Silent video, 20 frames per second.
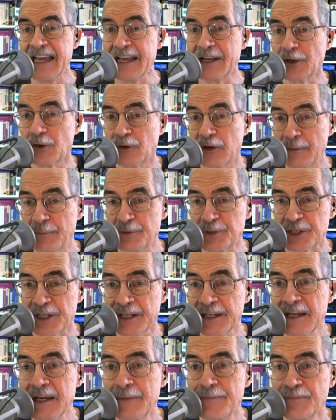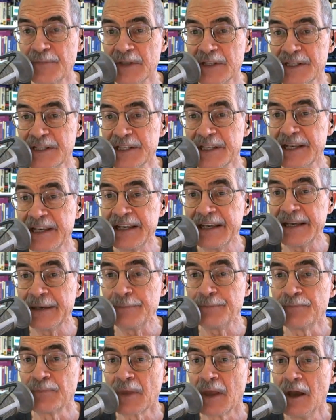encryption
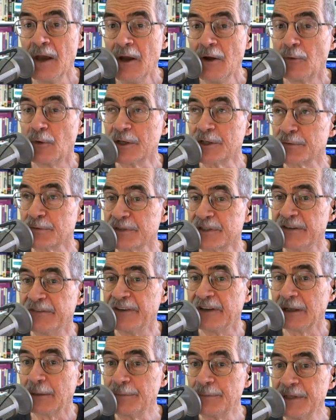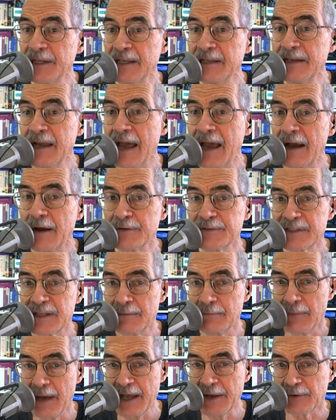scheme, which was developed in-house
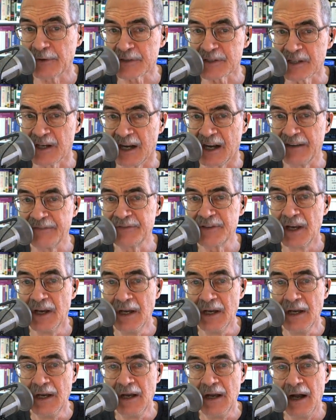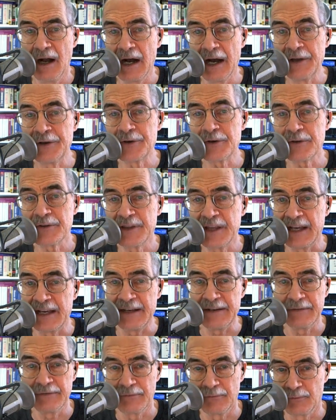at Microsoft under
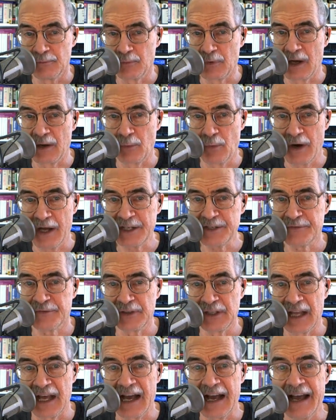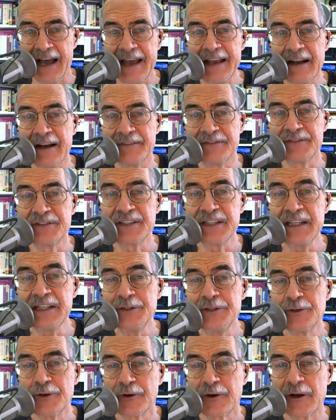the watchful eye of
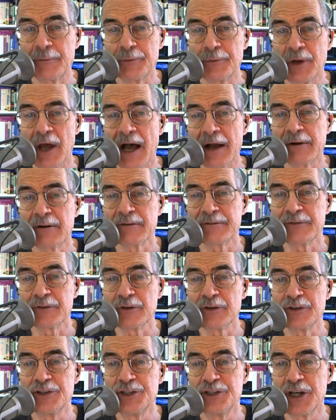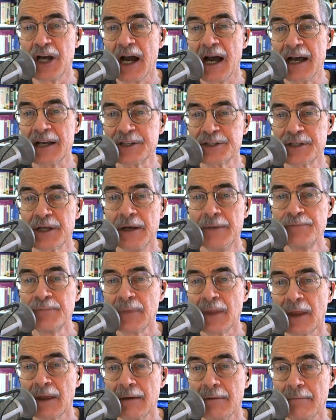senior cryptographer Josh
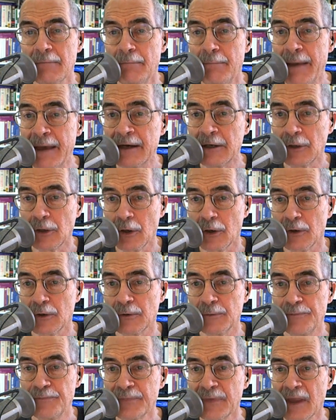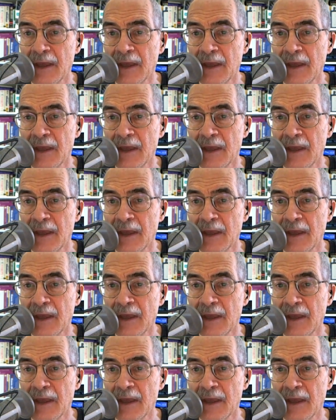Benaloh.